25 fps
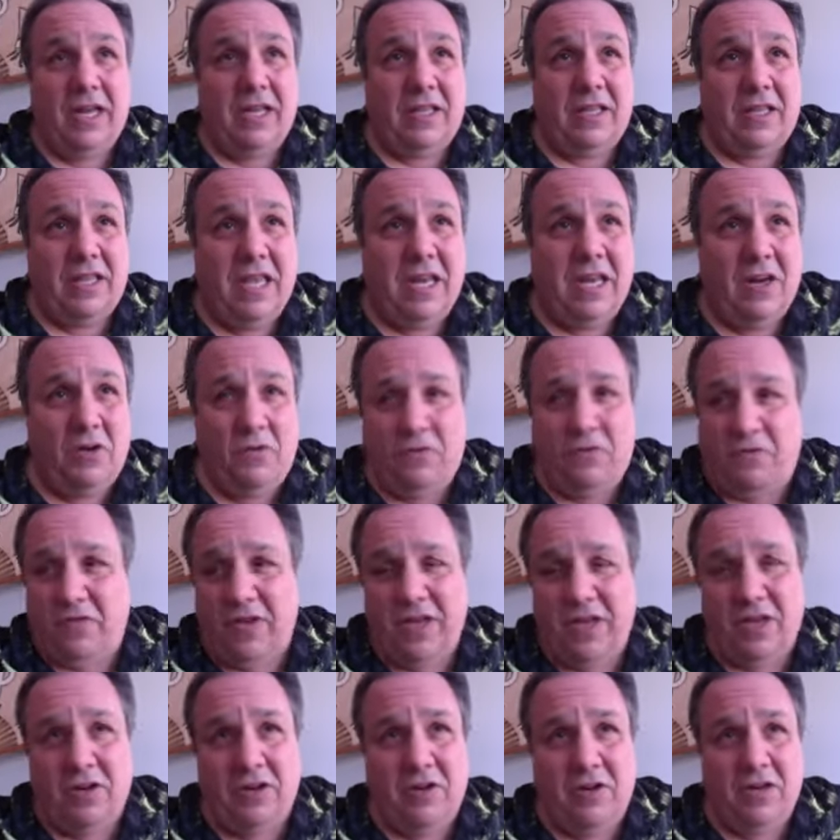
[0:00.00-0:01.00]
they don't
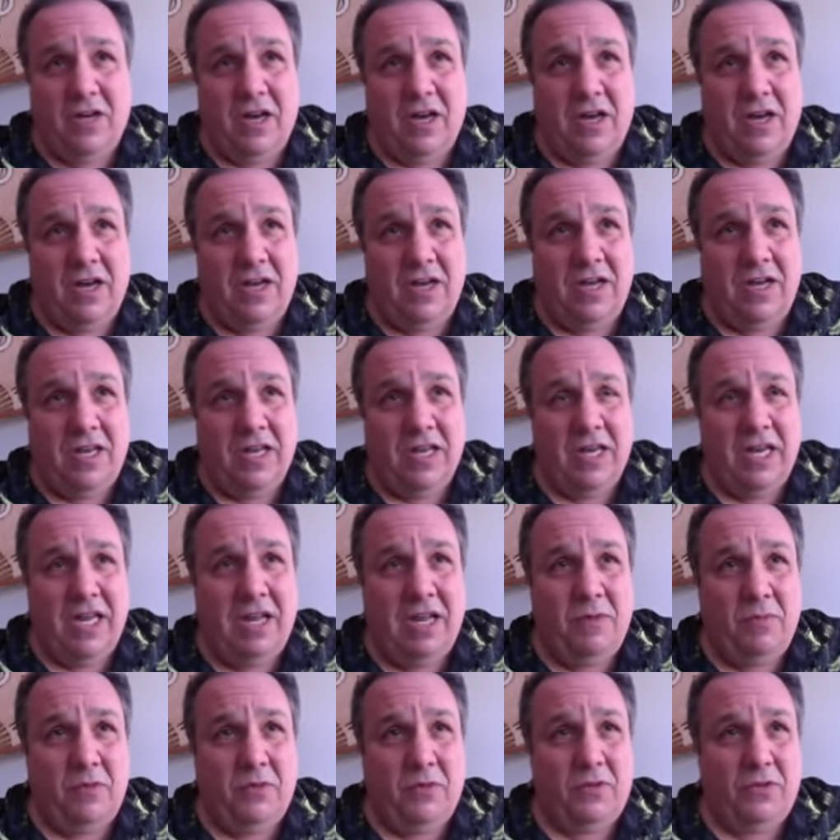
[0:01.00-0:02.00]
feel
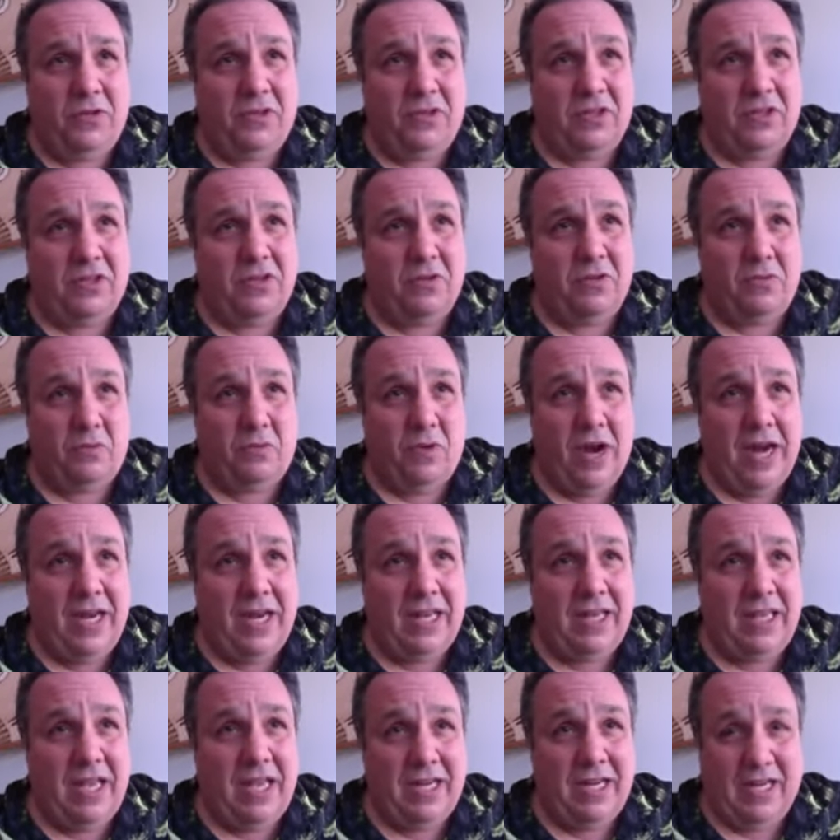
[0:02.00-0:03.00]
enabled to
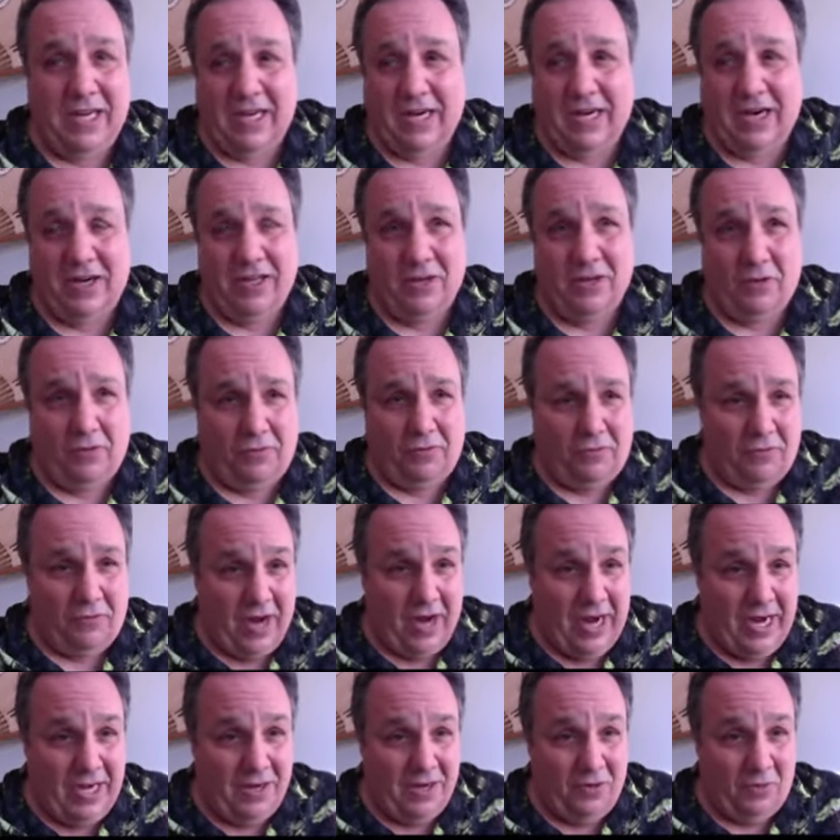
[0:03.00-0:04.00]
write that character. They're
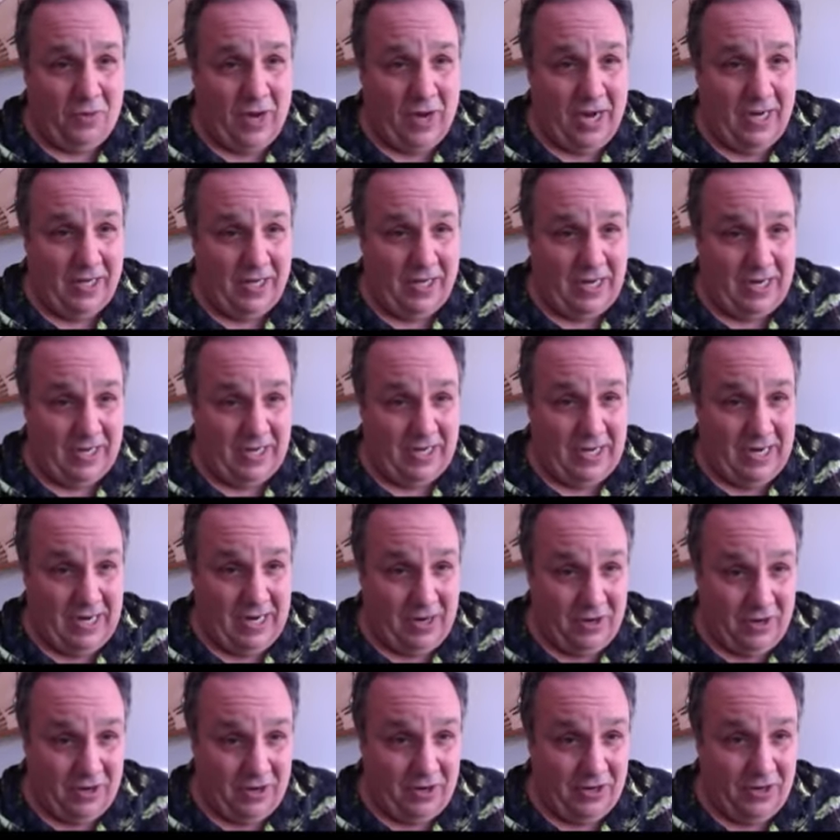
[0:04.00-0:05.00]
afraid to write that
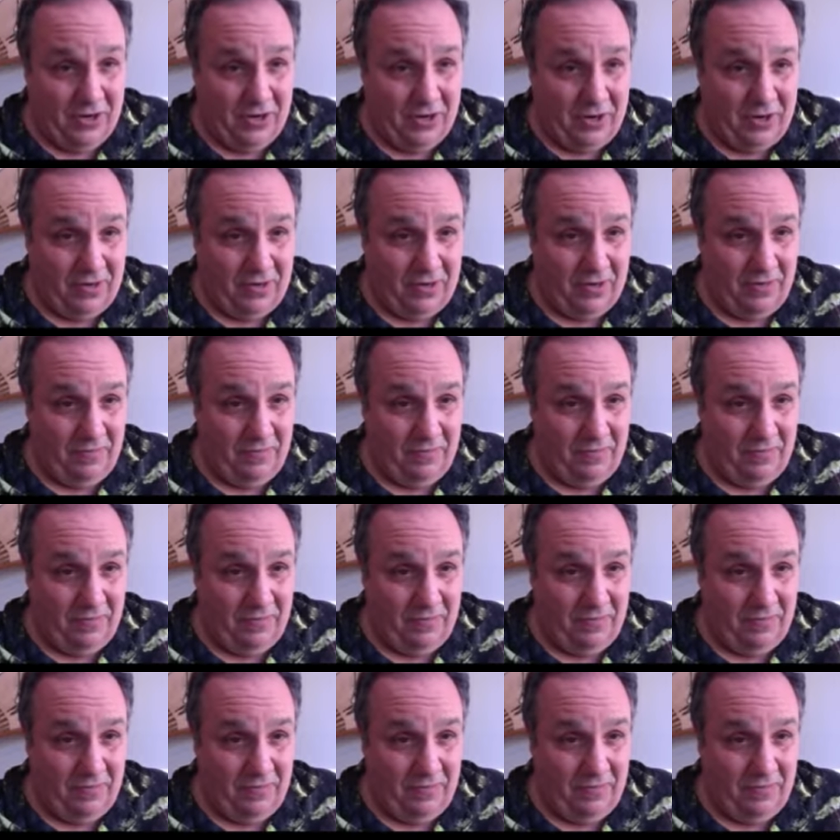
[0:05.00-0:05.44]
character